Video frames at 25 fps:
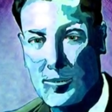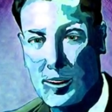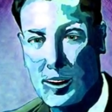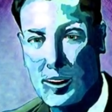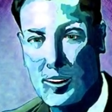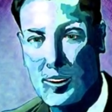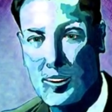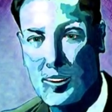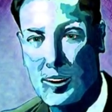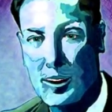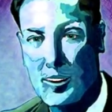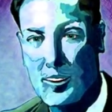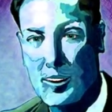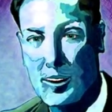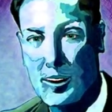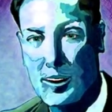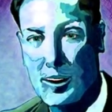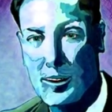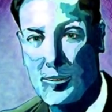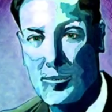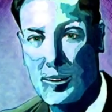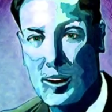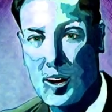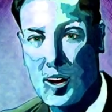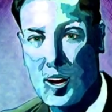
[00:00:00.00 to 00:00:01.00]
Here I am, the
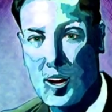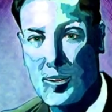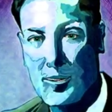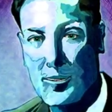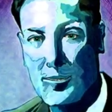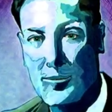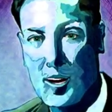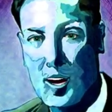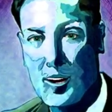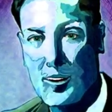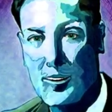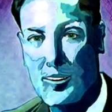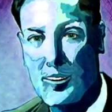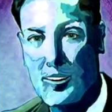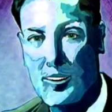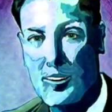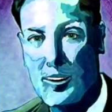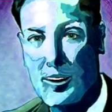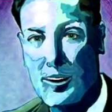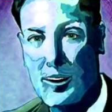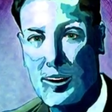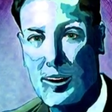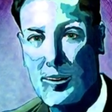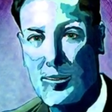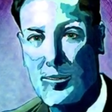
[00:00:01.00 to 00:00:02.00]
perceiver,
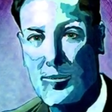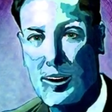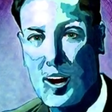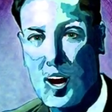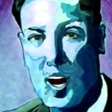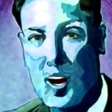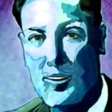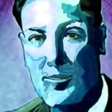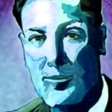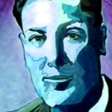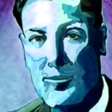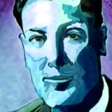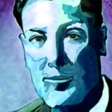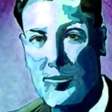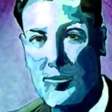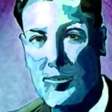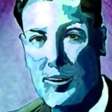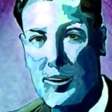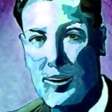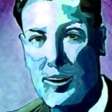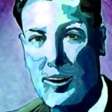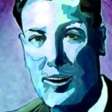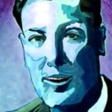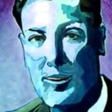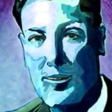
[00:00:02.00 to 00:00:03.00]
observing myself,
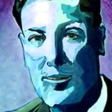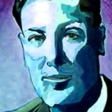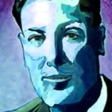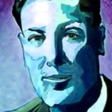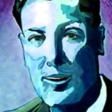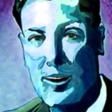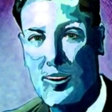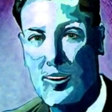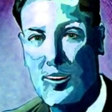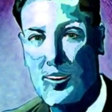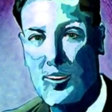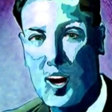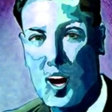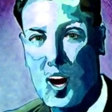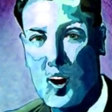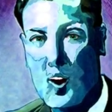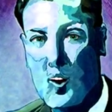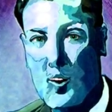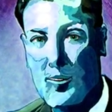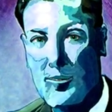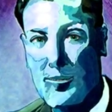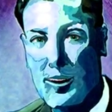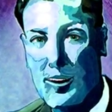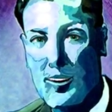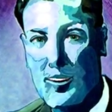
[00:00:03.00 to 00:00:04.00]
seated in the
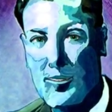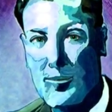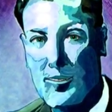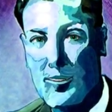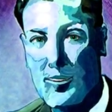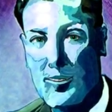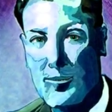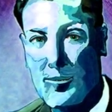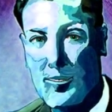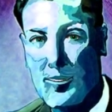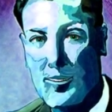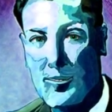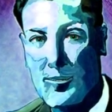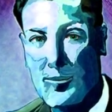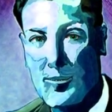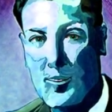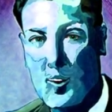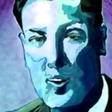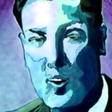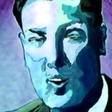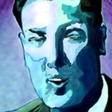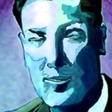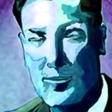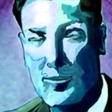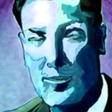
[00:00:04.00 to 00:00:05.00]
lotus posture,
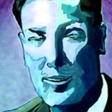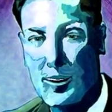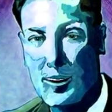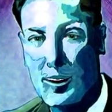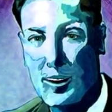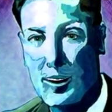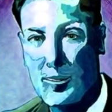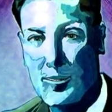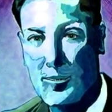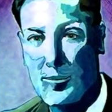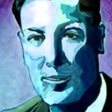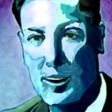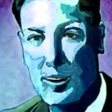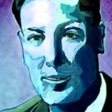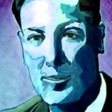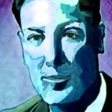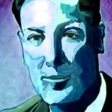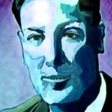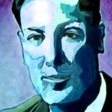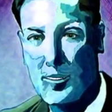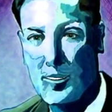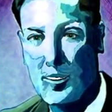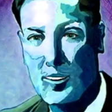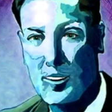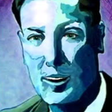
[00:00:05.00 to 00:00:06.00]
this deep, deep
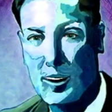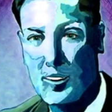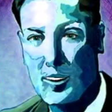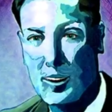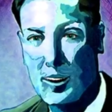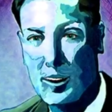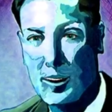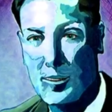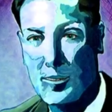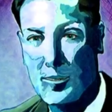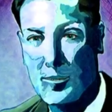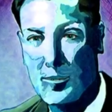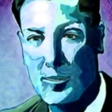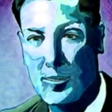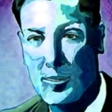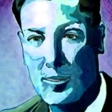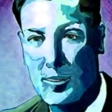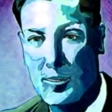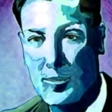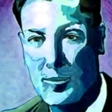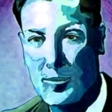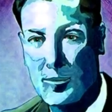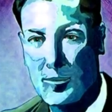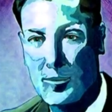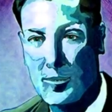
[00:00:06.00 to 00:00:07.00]
meditation.
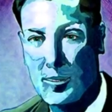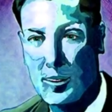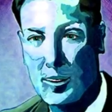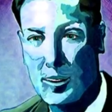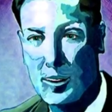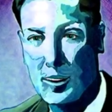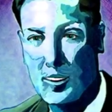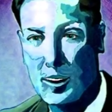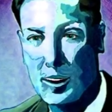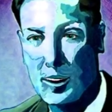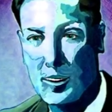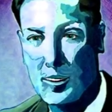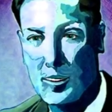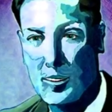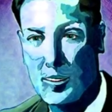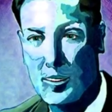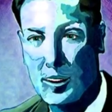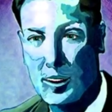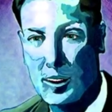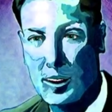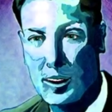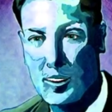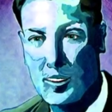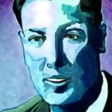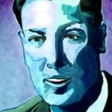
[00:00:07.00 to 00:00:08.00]
And as I
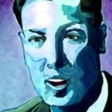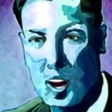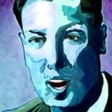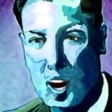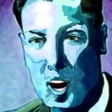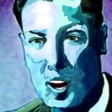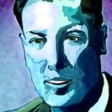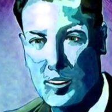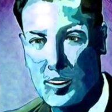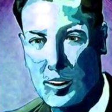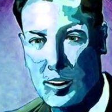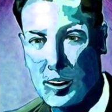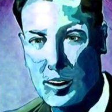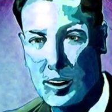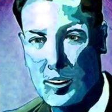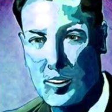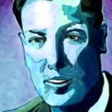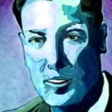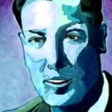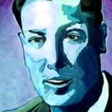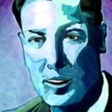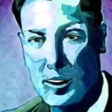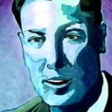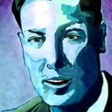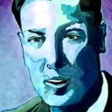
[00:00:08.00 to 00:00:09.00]
became aware that I'm
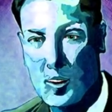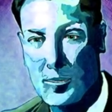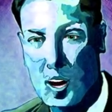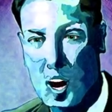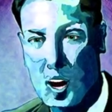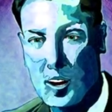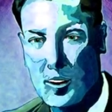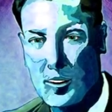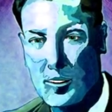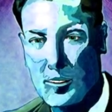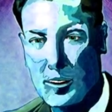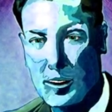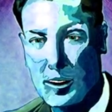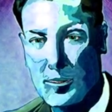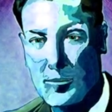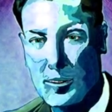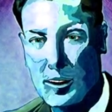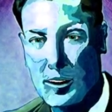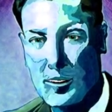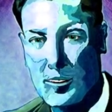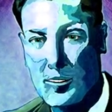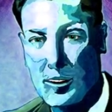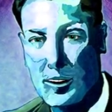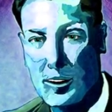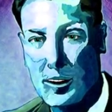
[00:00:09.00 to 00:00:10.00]
looking at myself, it
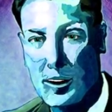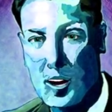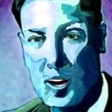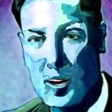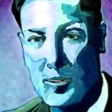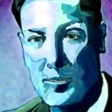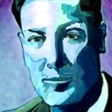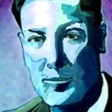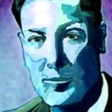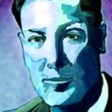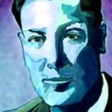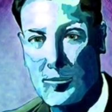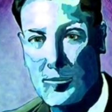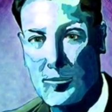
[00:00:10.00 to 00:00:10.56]
began to glow.